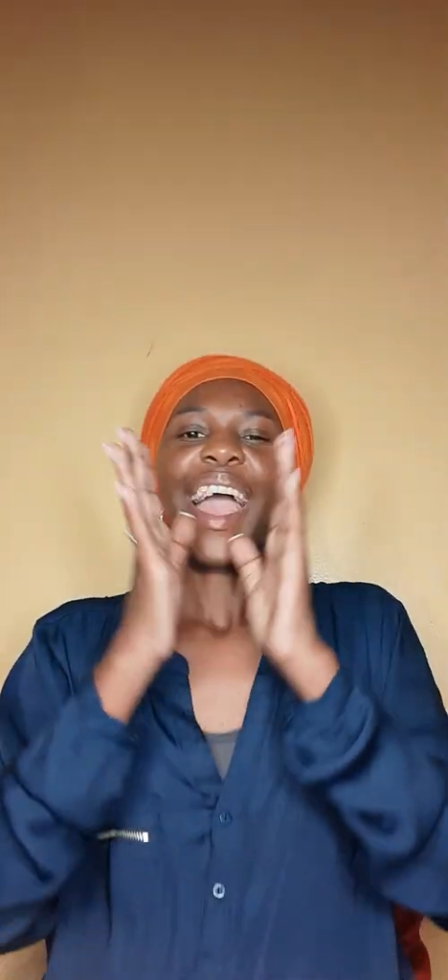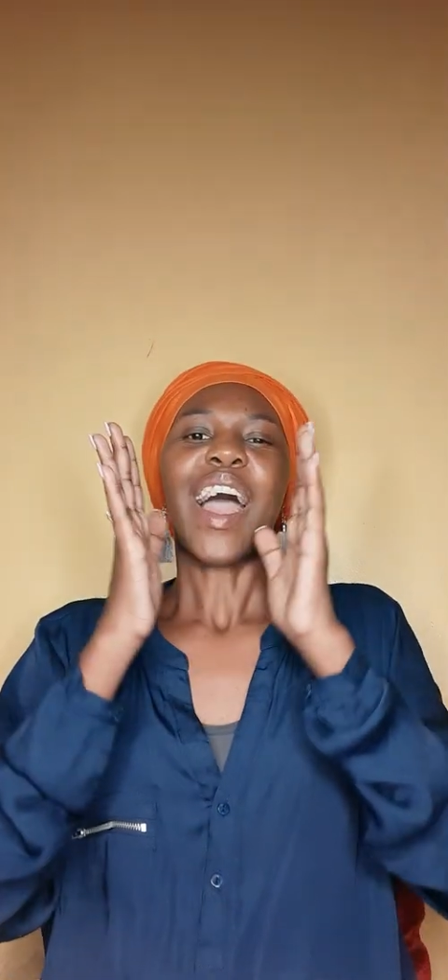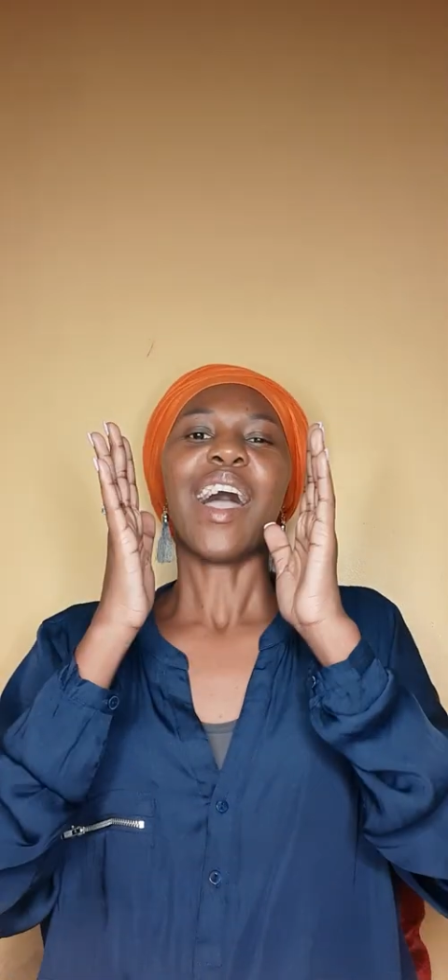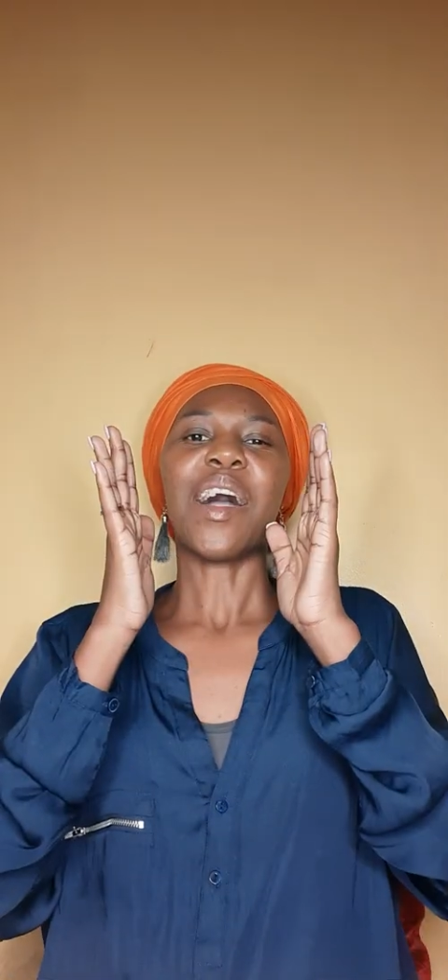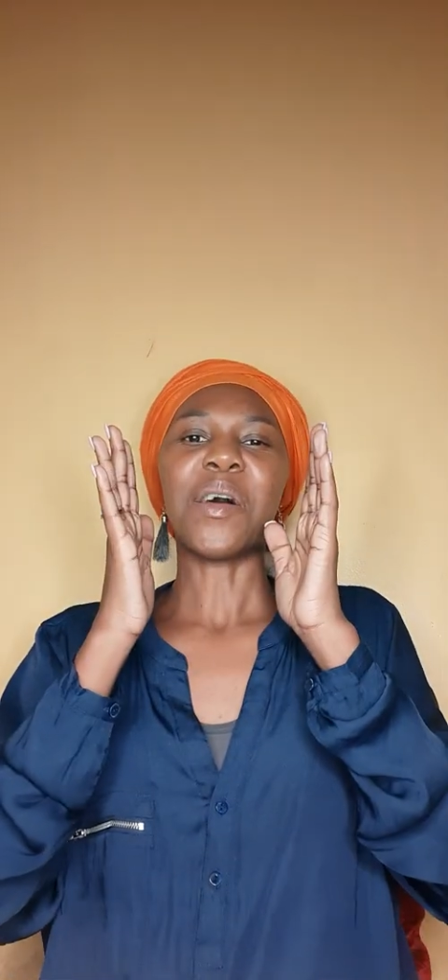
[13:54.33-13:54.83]

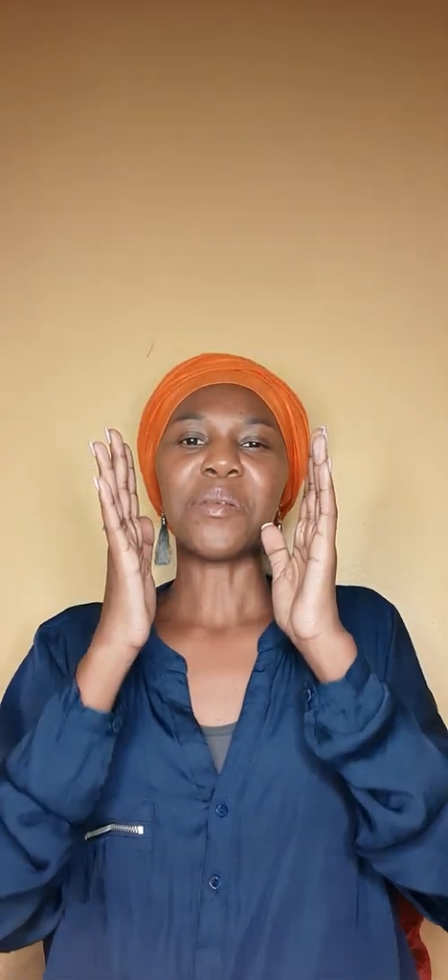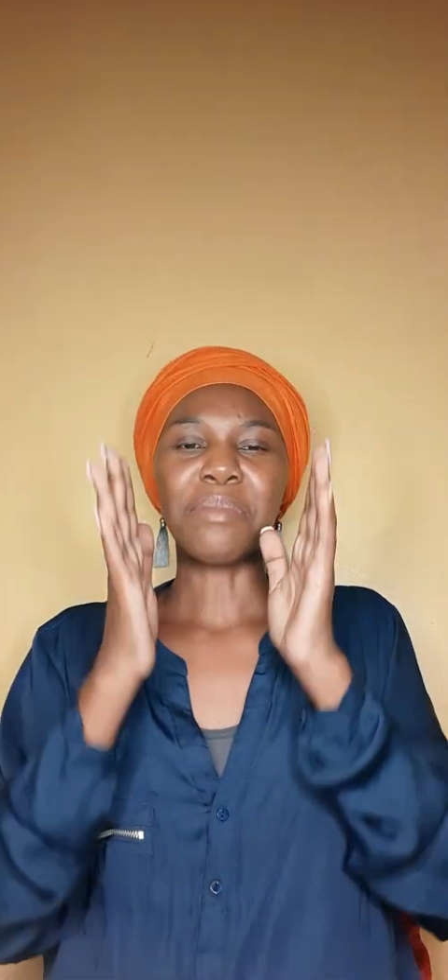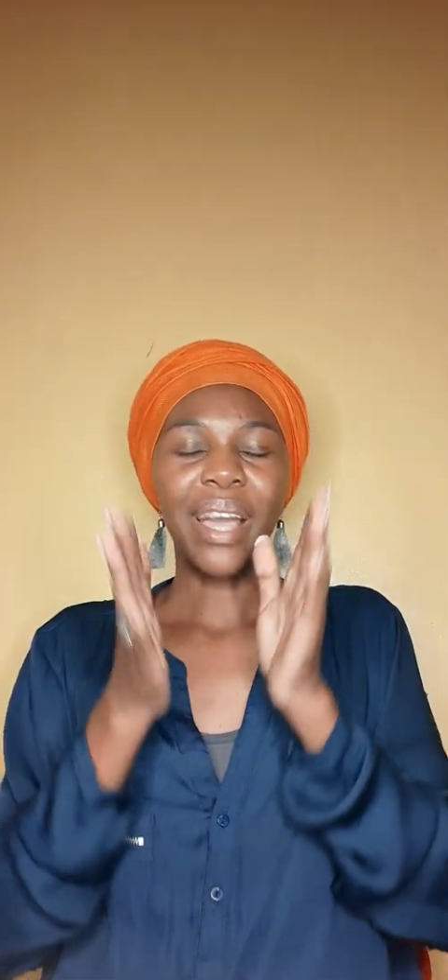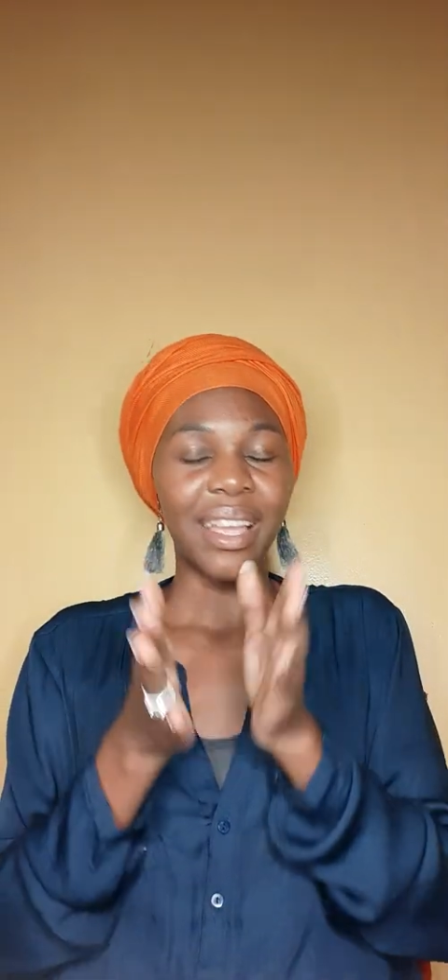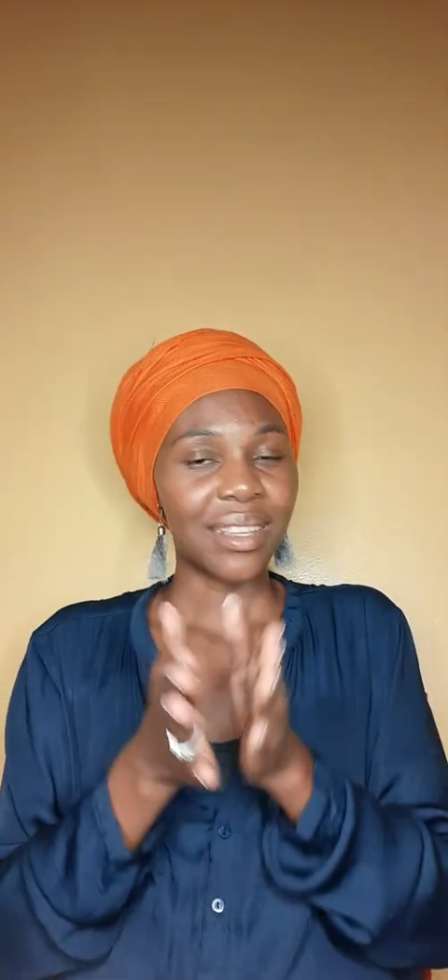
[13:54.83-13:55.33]

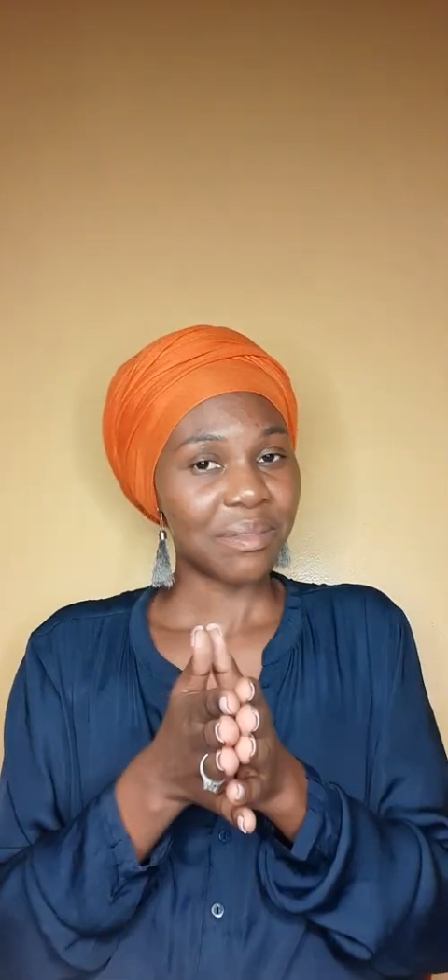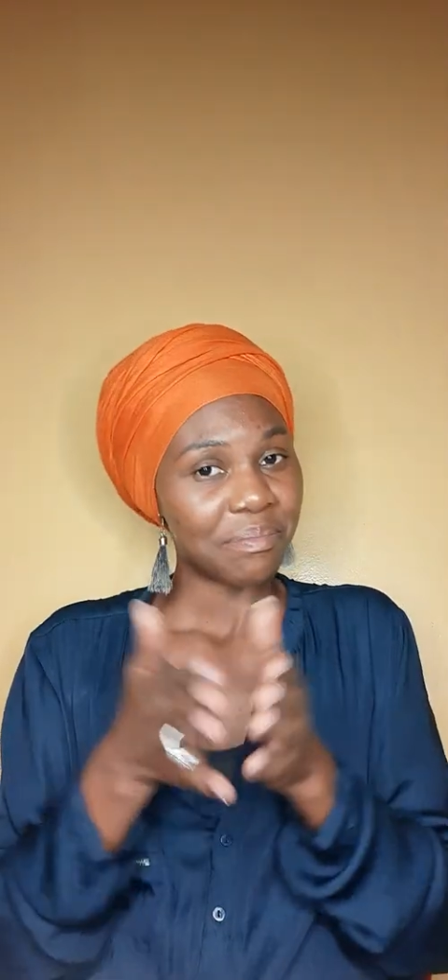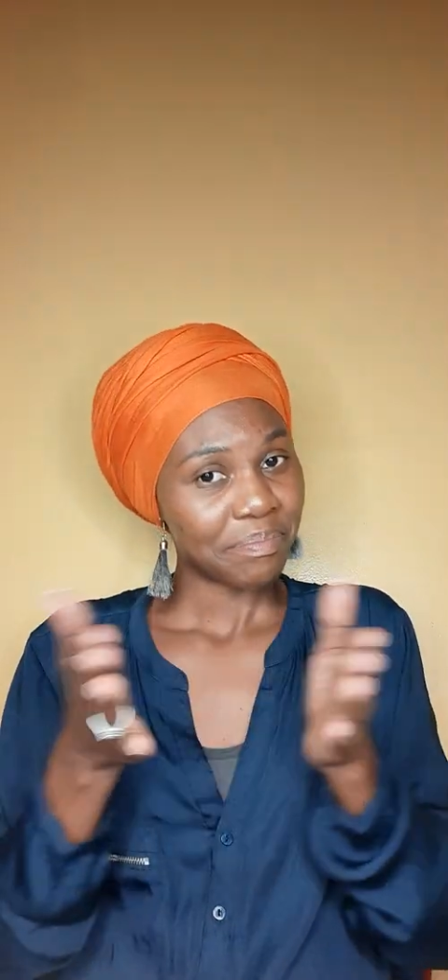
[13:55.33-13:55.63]
by